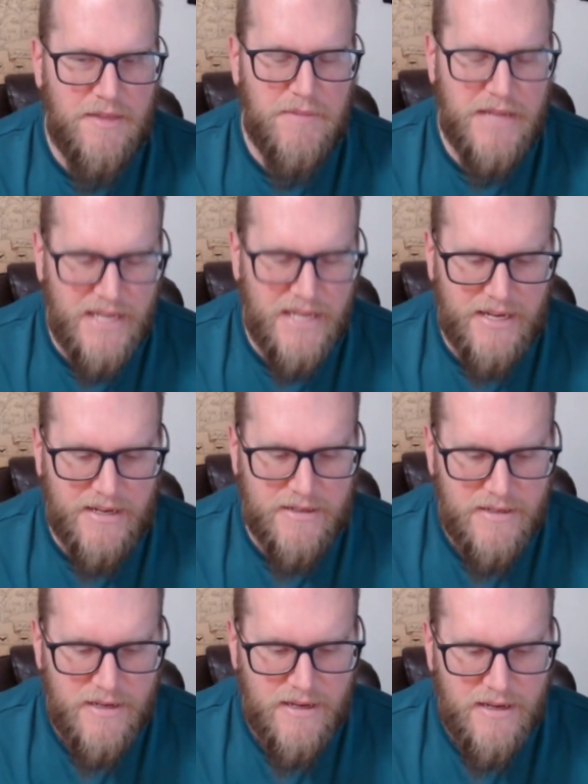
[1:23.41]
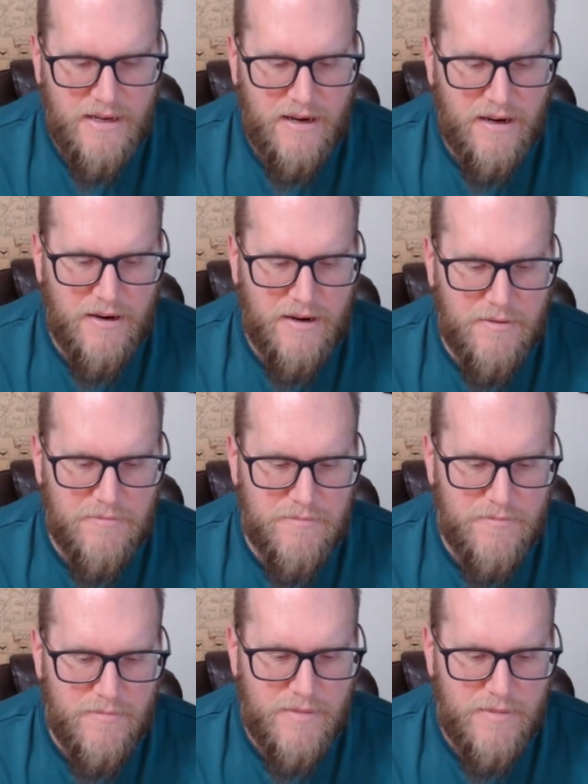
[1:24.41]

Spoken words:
the beginning. Um,